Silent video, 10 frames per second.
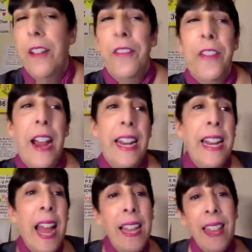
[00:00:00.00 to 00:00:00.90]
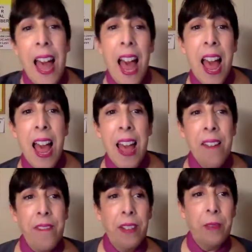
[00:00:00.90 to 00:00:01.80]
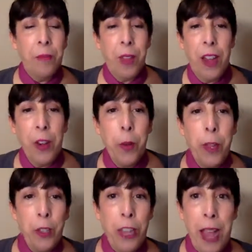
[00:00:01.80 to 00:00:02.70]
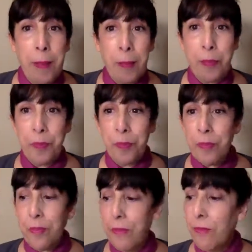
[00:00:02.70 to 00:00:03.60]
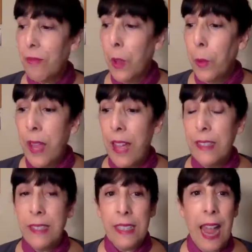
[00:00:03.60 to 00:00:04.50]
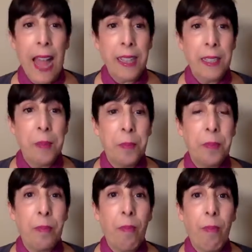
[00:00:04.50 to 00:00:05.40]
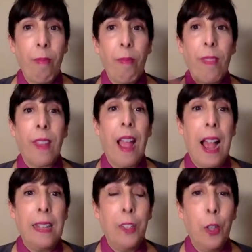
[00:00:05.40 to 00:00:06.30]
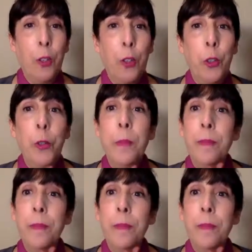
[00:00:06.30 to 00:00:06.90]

Friday Night Live on Noel Chat. We had a snack. I told you